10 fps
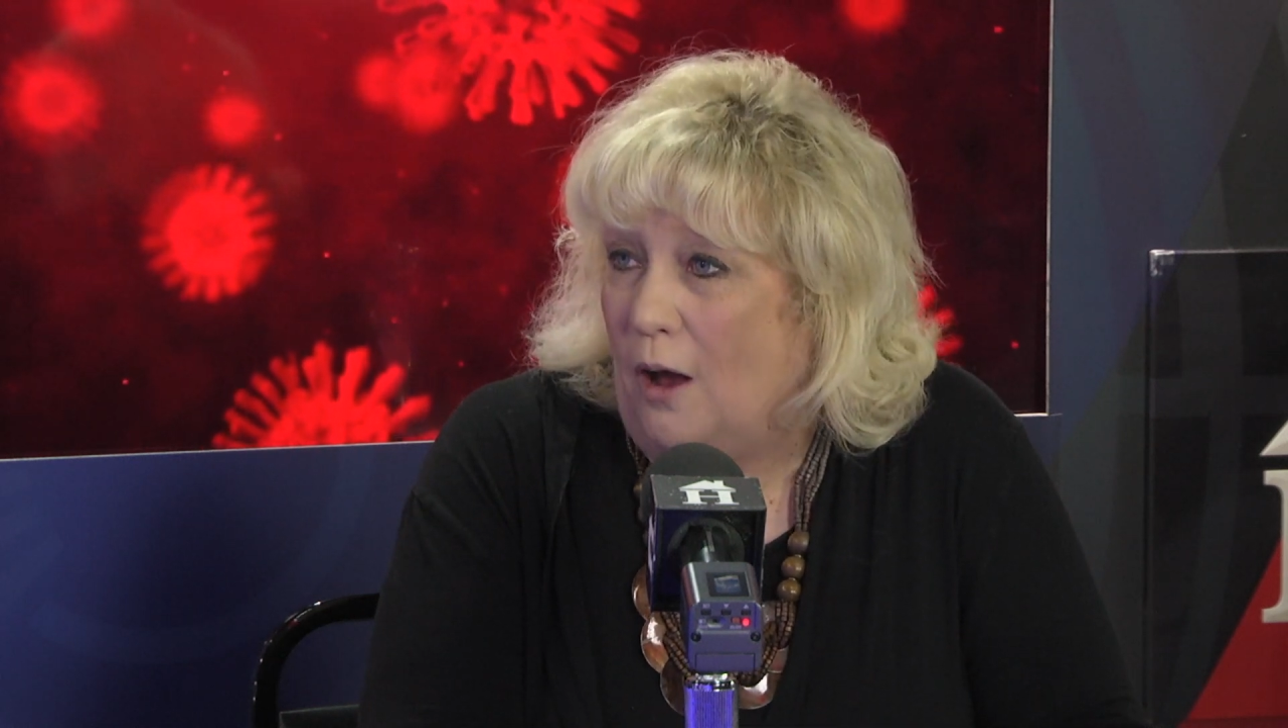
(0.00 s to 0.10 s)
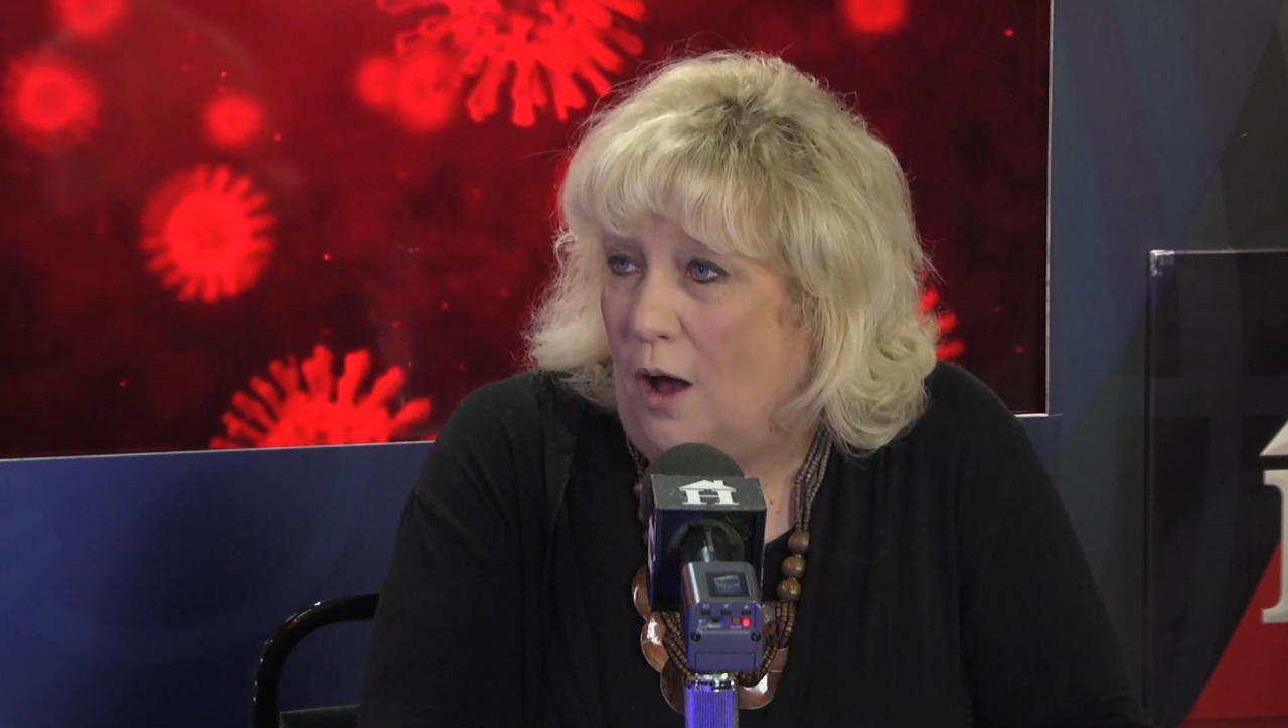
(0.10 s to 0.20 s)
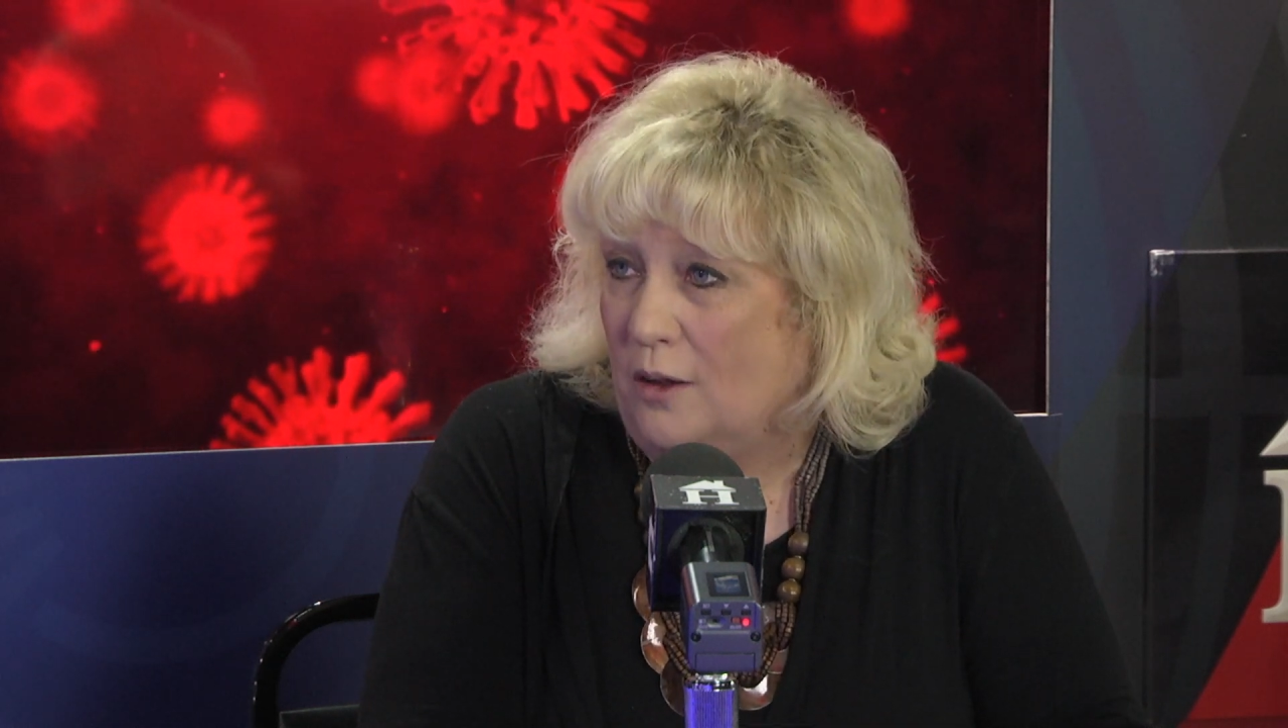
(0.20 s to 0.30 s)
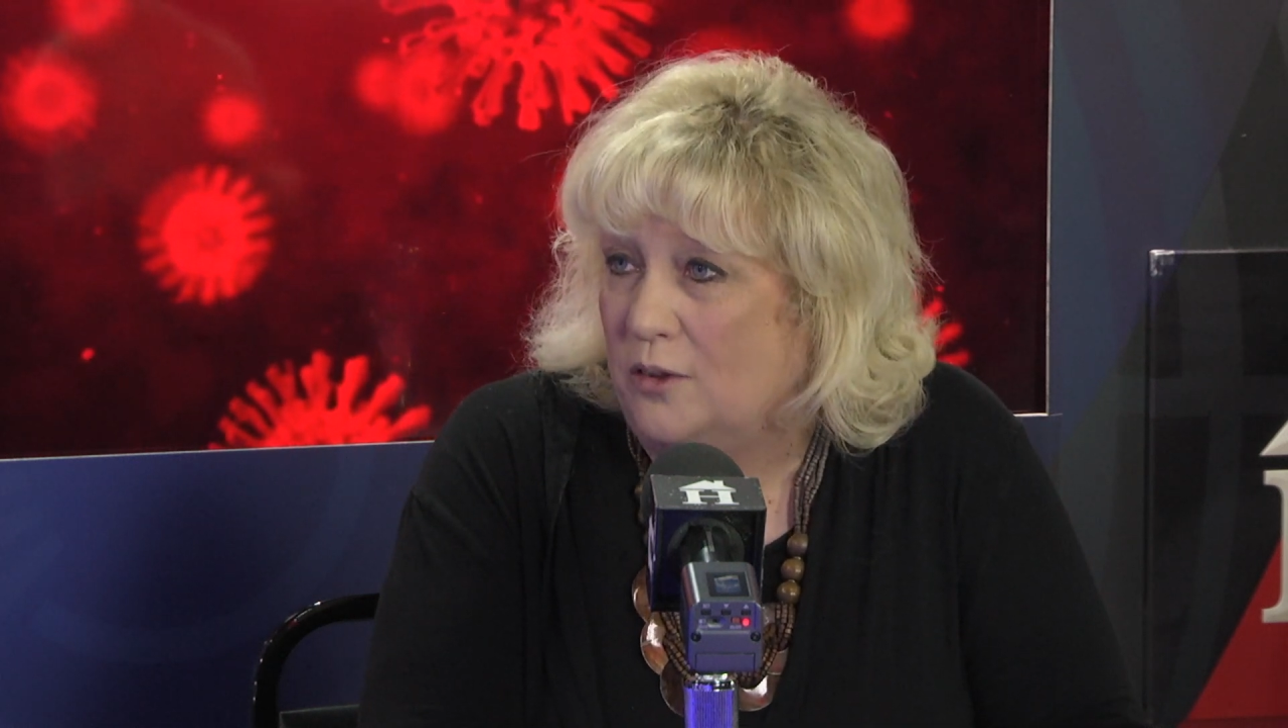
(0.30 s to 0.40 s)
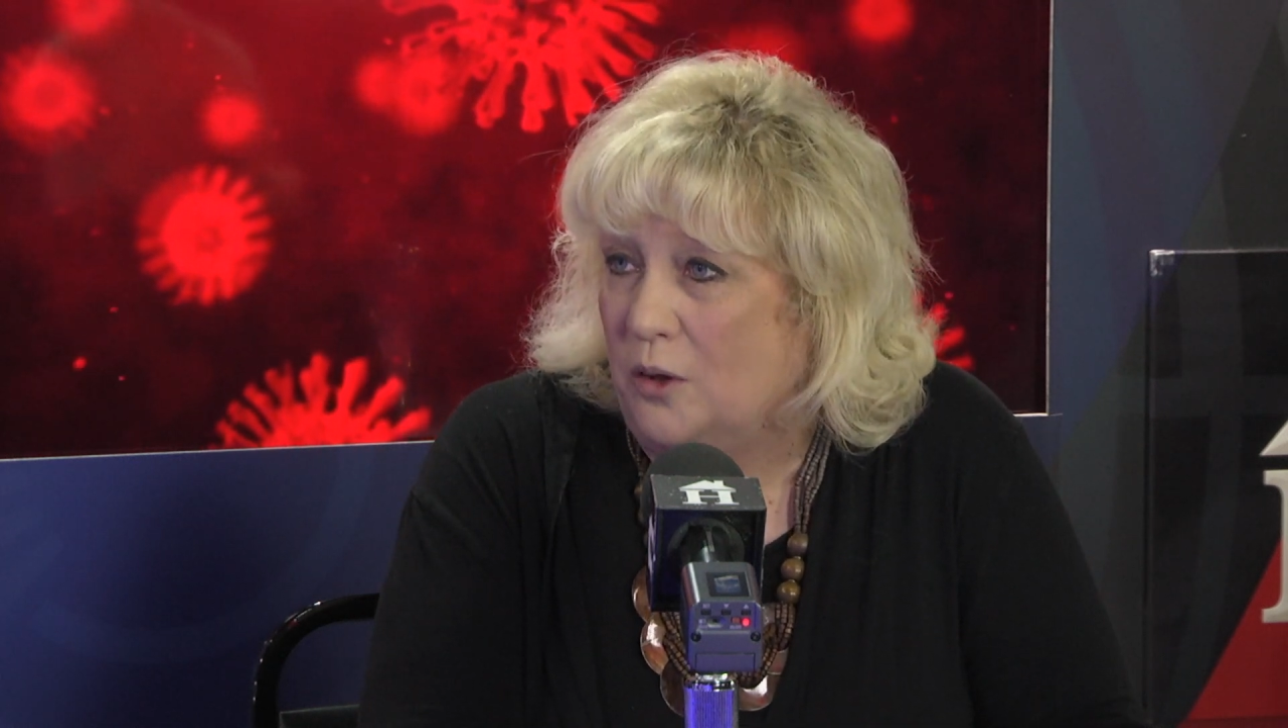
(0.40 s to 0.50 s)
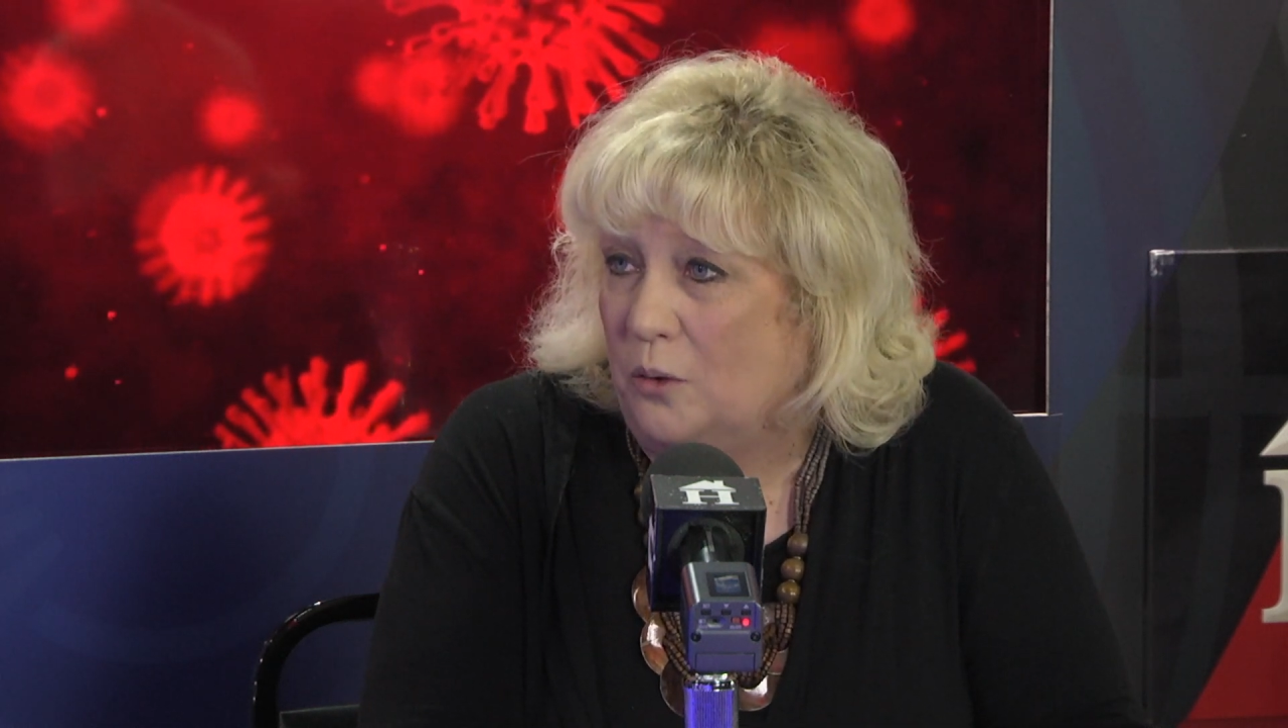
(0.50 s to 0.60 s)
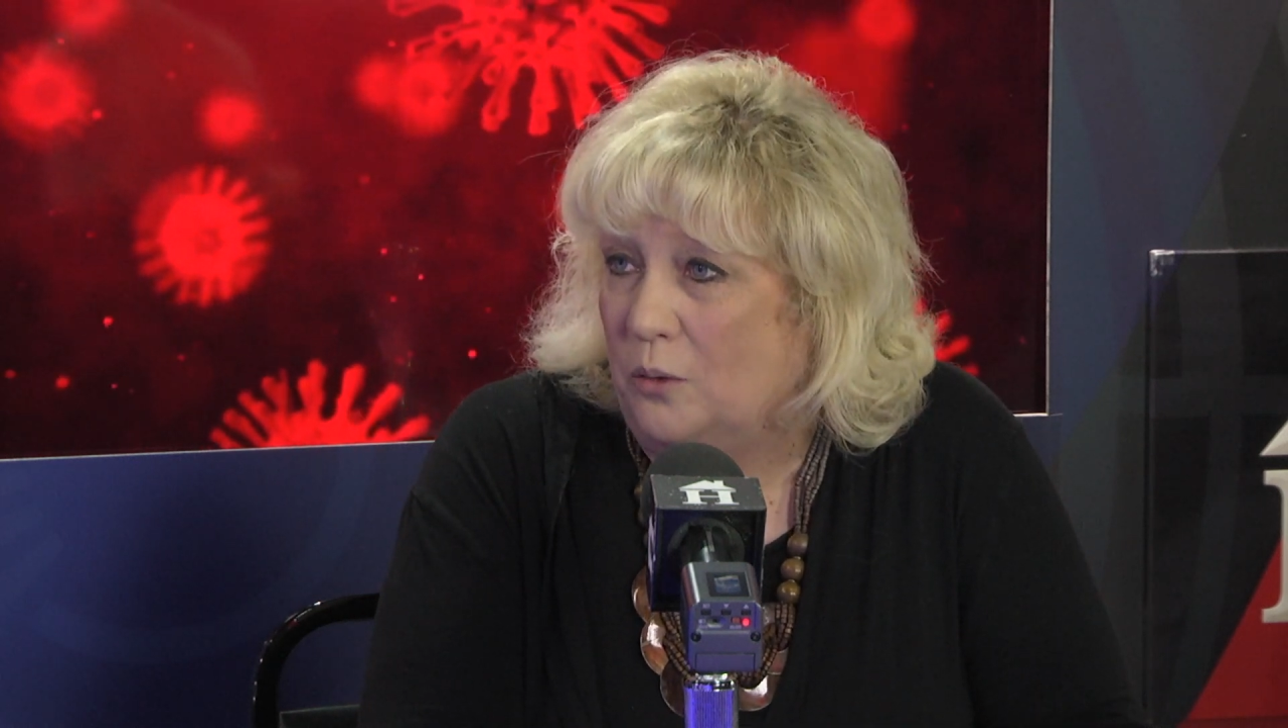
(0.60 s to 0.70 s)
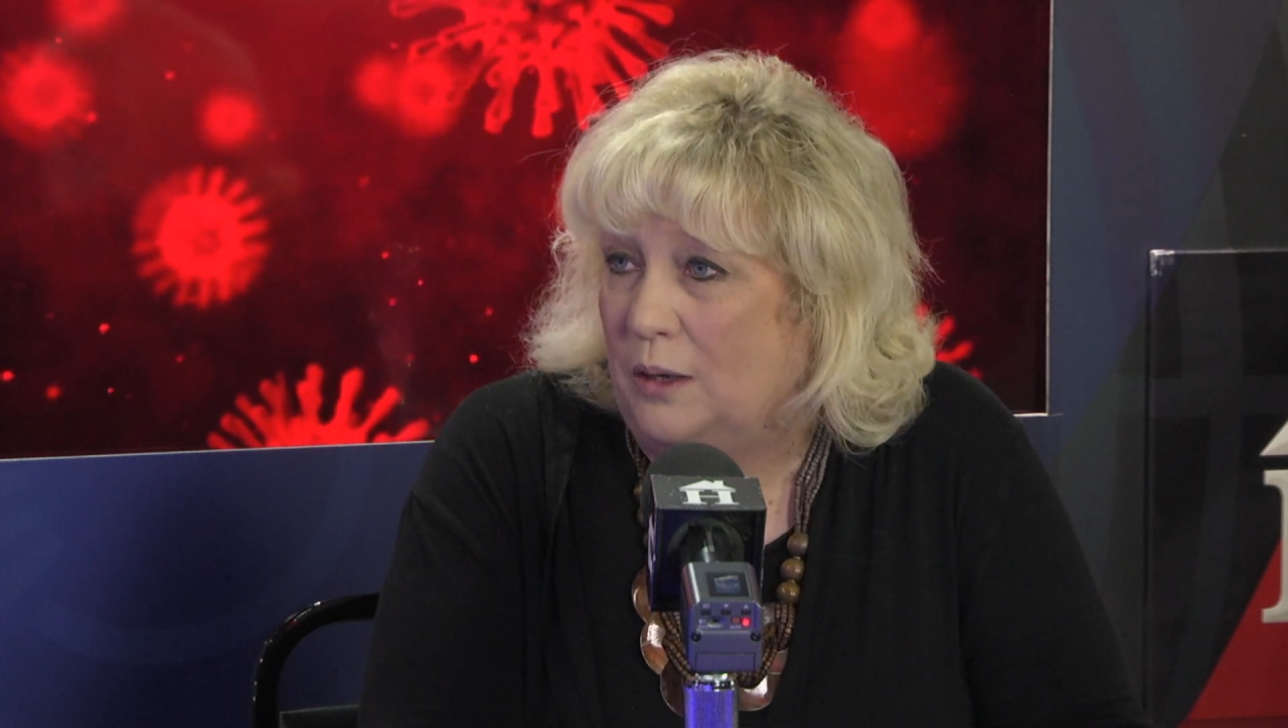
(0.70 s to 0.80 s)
also